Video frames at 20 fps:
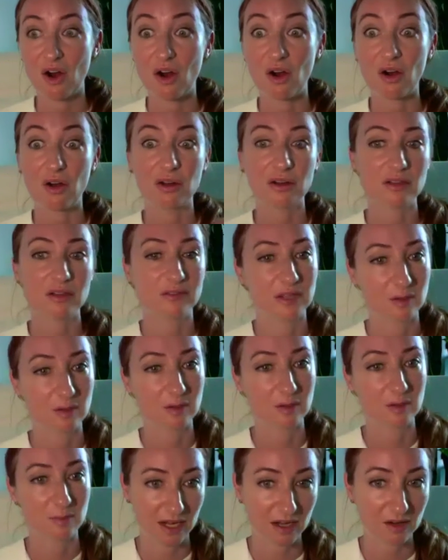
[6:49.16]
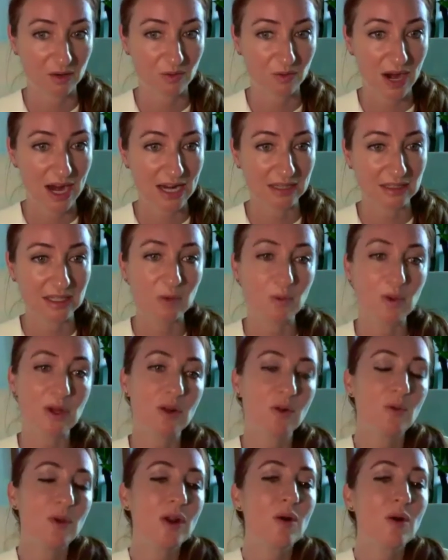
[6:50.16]
all of their money, right? Like
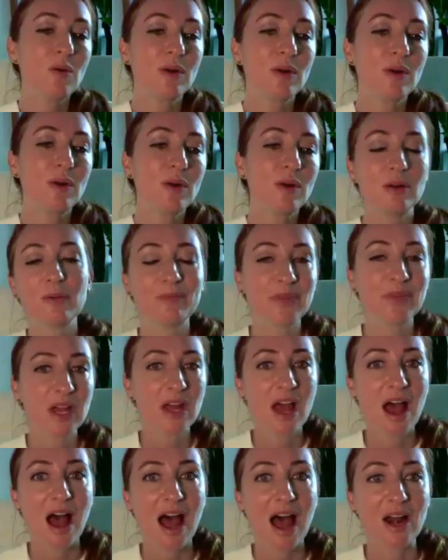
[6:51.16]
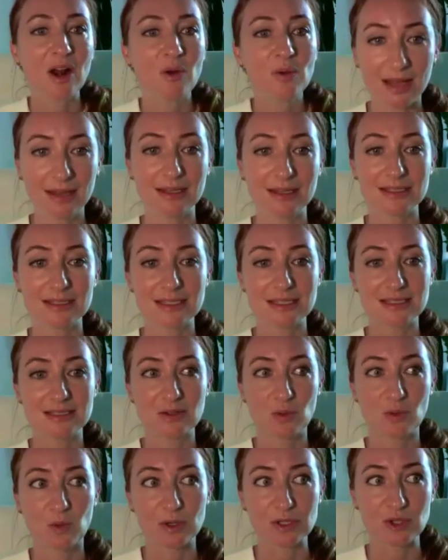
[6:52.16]
we don't want to,
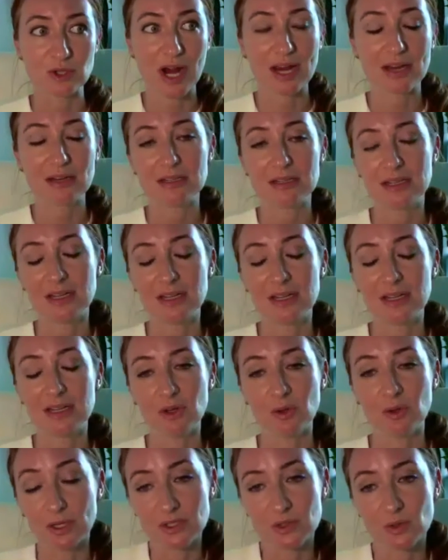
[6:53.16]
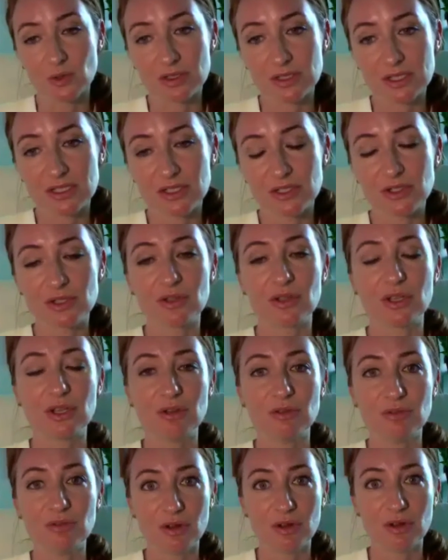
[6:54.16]
we're trying to give you resources so that
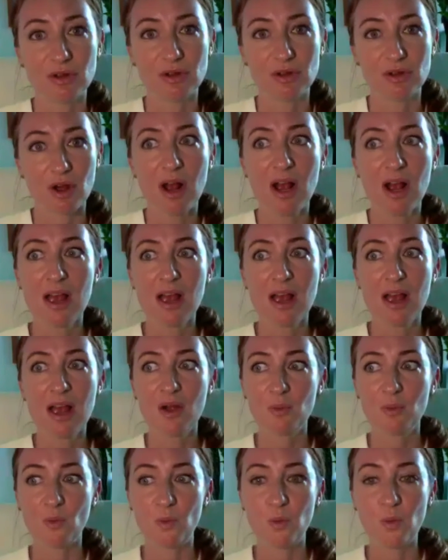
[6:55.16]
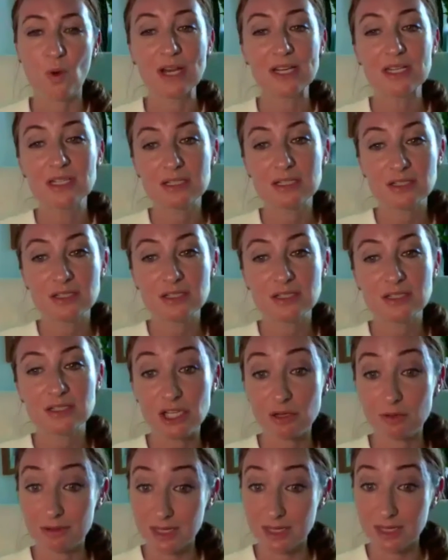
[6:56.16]
what do
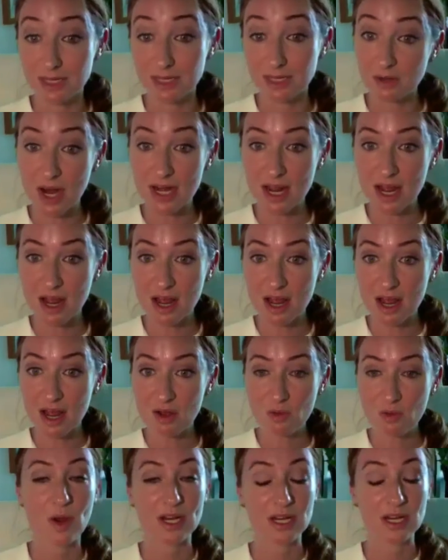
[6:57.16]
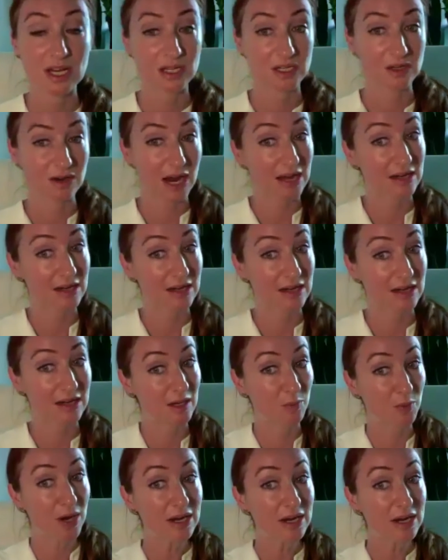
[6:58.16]
you need right now? What can you kind of
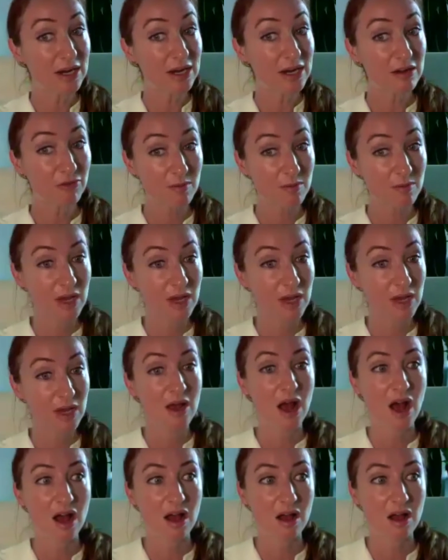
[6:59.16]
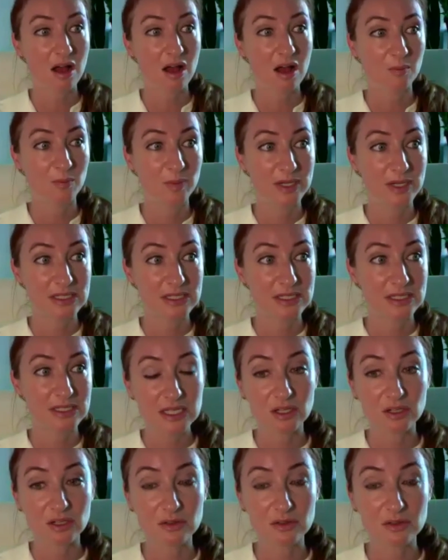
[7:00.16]
take a break from? But
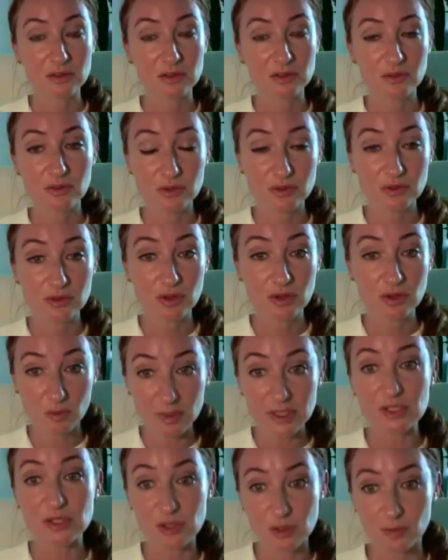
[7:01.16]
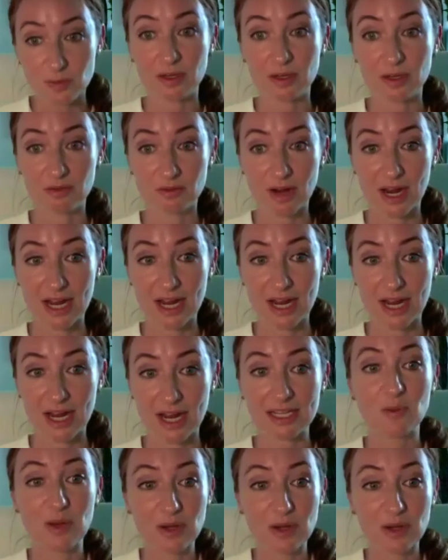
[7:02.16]
still don't be stupid, right?
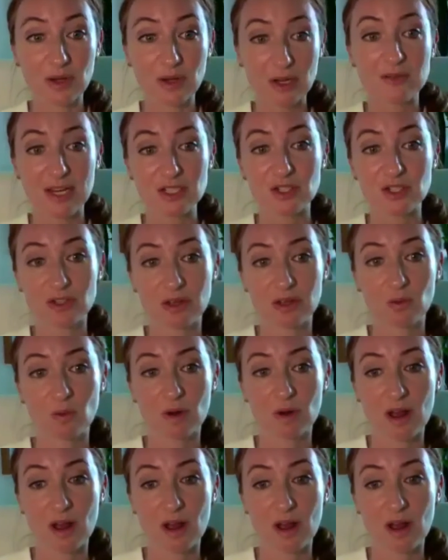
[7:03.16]
Like we need to make sure that